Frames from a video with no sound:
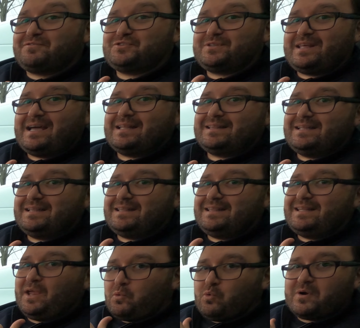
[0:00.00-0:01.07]
after that,
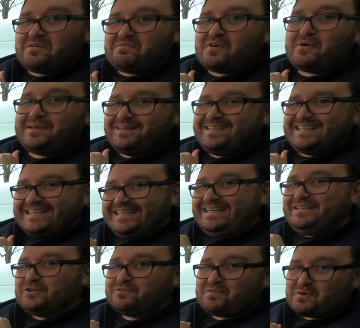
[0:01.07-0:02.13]
they weren't very
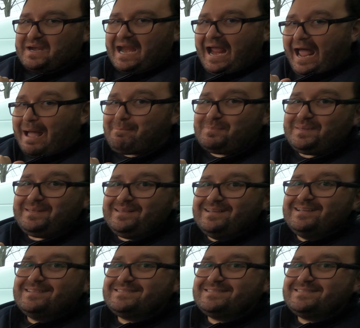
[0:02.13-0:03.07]
keen or very happy